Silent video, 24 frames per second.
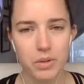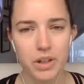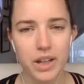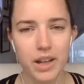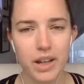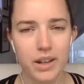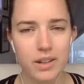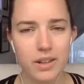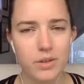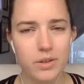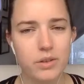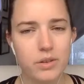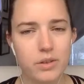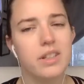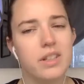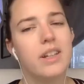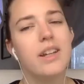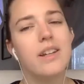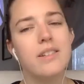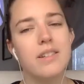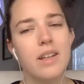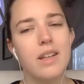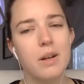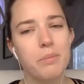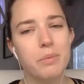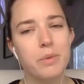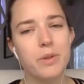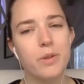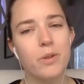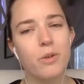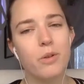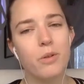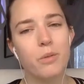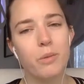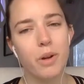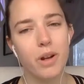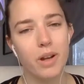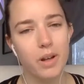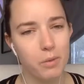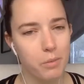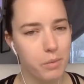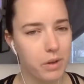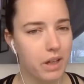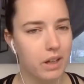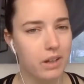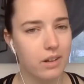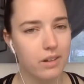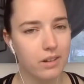Yeah, so today's episode might
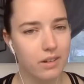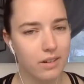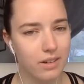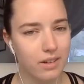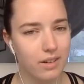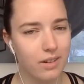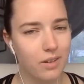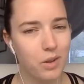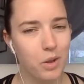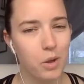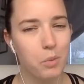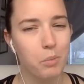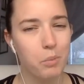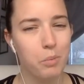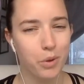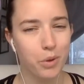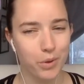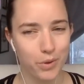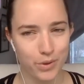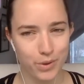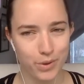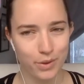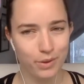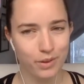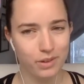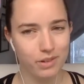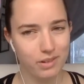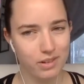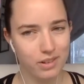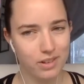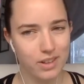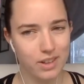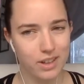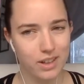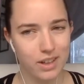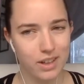have been a little personal,